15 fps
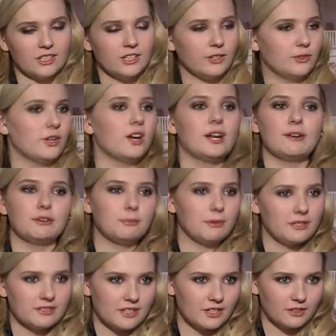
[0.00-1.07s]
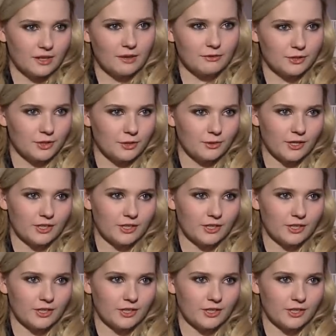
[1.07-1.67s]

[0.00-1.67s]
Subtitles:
You know, not everybody's going to love you,